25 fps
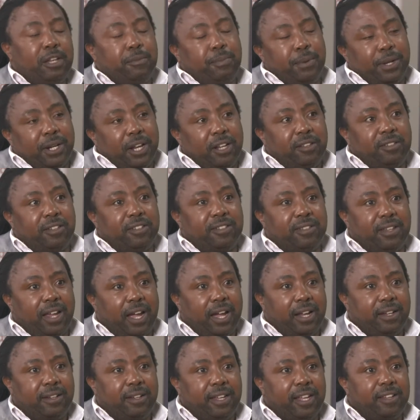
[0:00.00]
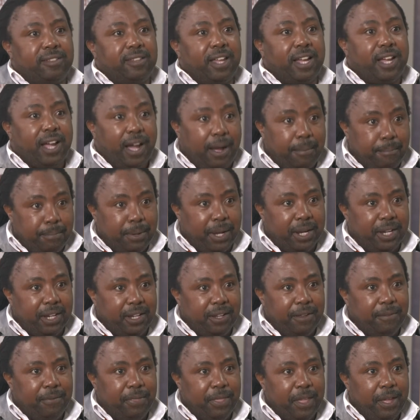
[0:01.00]
registered as a company,
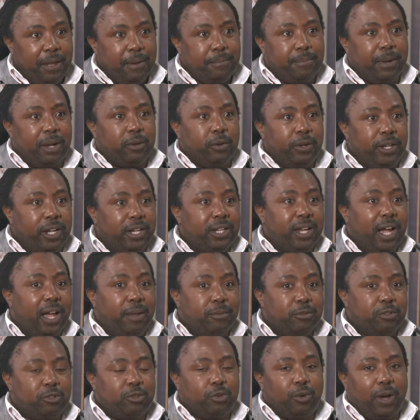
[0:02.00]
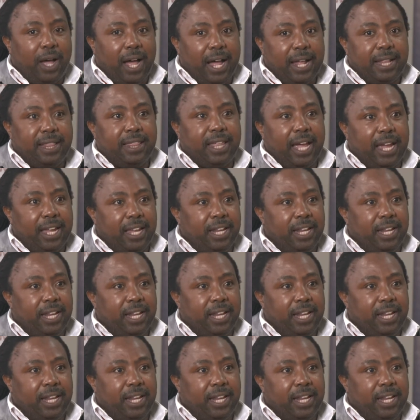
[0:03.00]
but when it comes to other